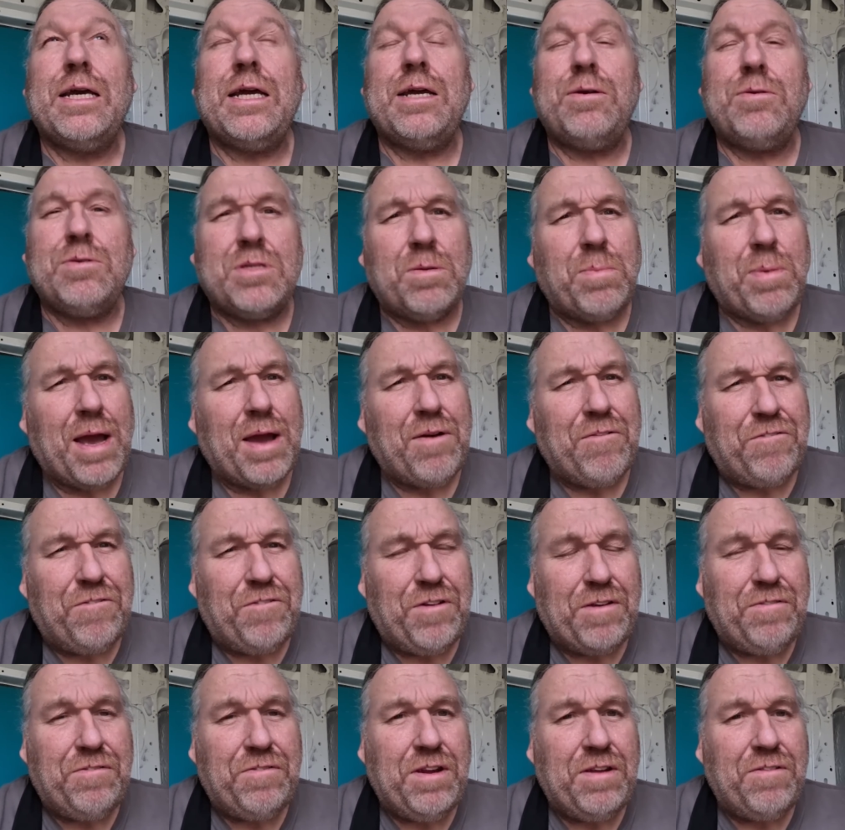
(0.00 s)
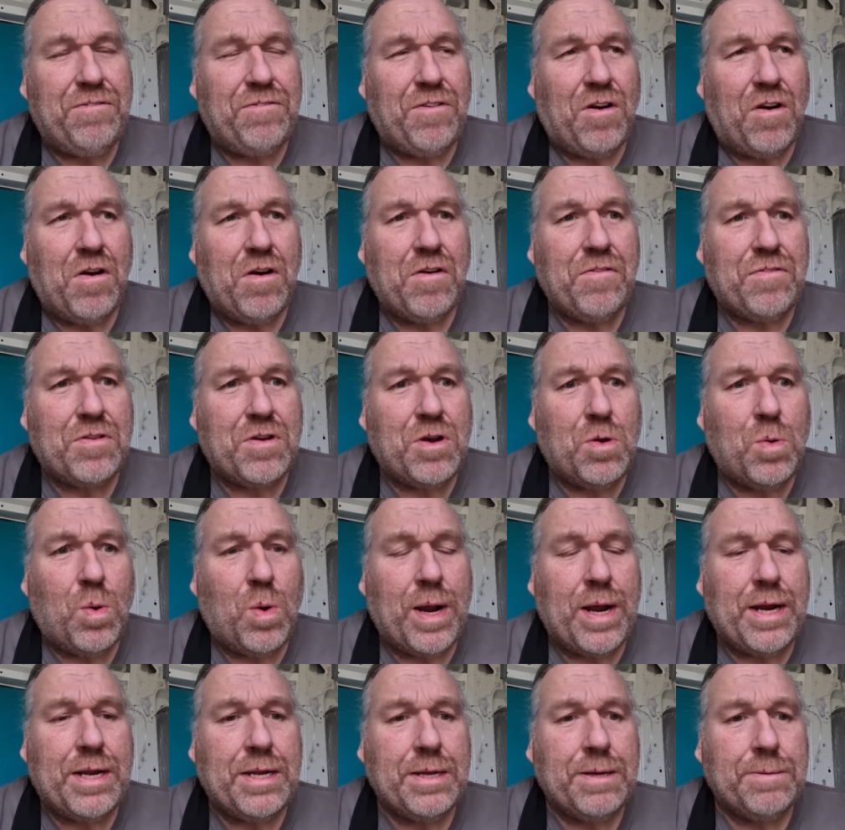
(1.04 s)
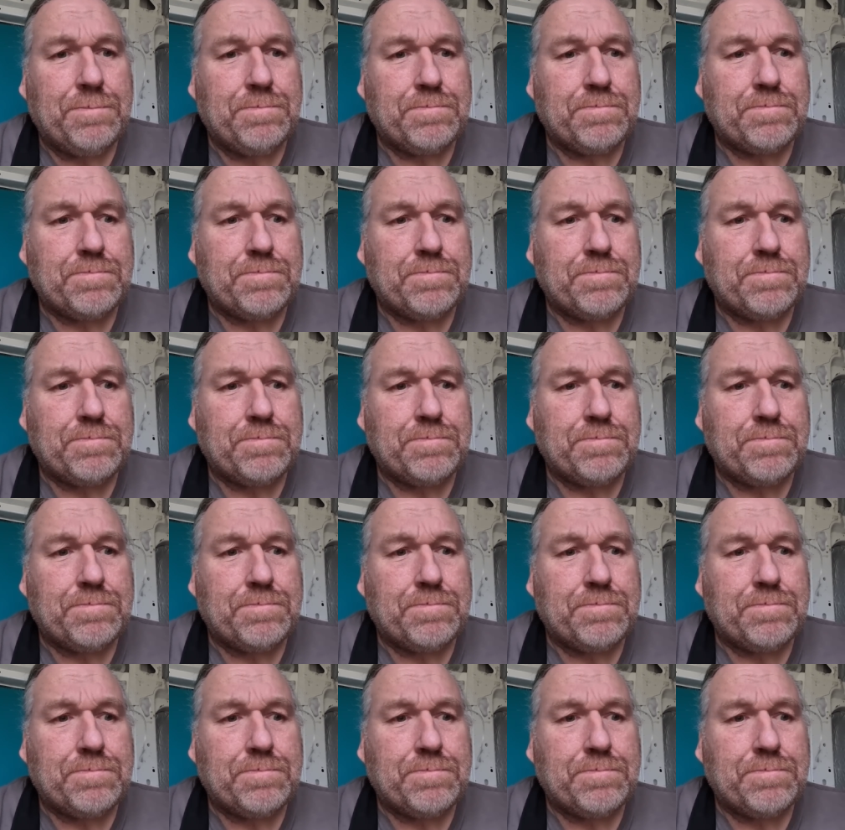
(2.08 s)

it was about 55 quid